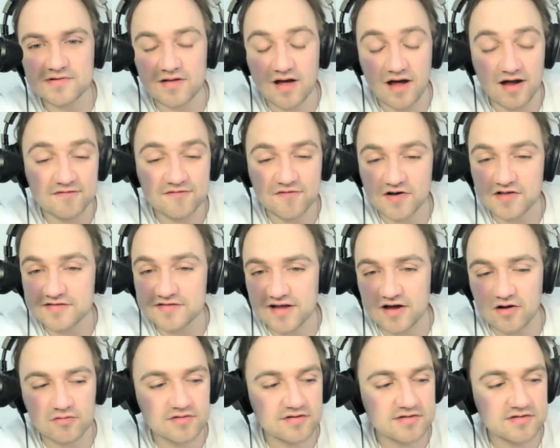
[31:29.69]
I have friends
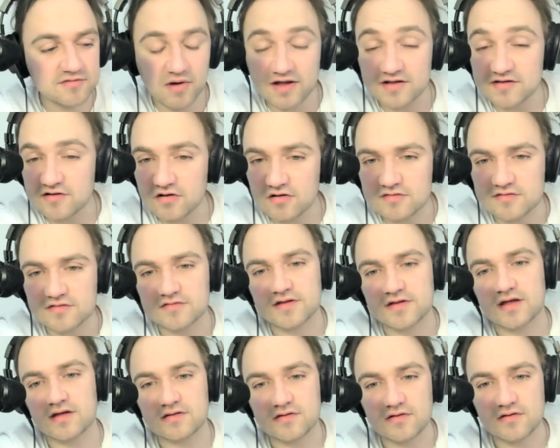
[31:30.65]
now who just write songs all
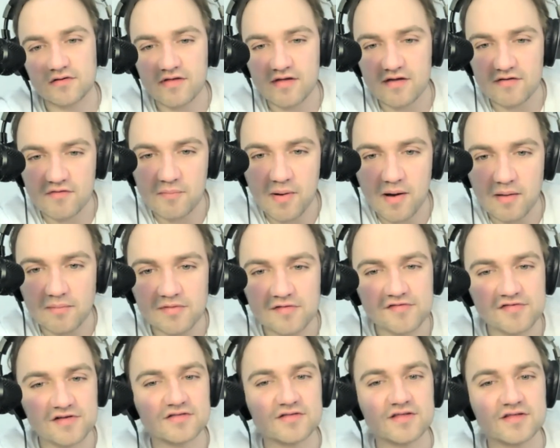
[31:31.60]
day. You know, they have a
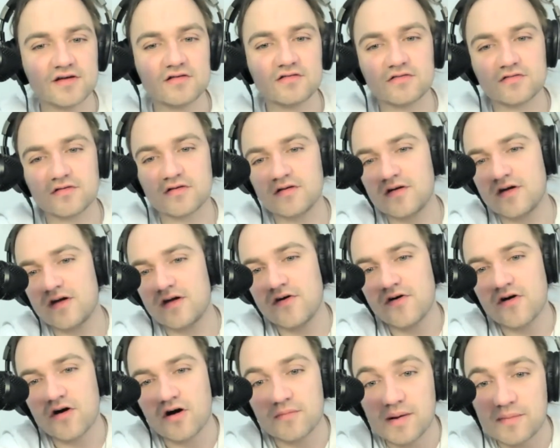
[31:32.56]
publishing deal or
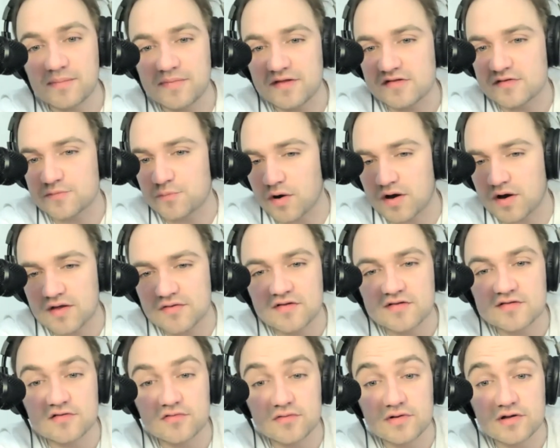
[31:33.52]
maybe they just work in the
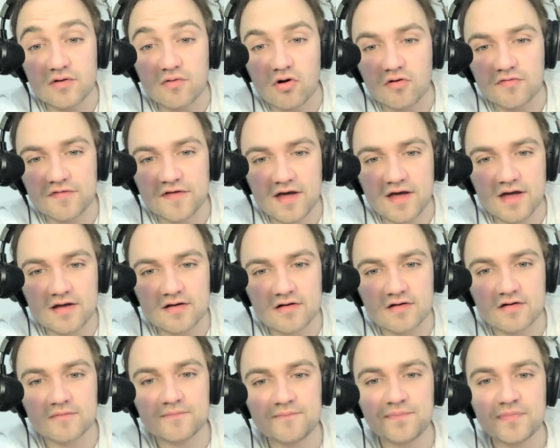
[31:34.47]
studio all day
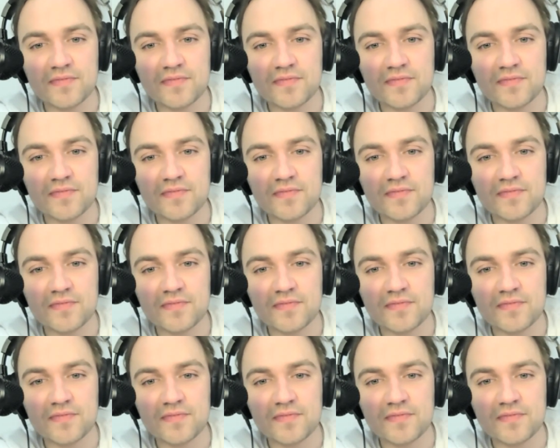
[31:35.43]
or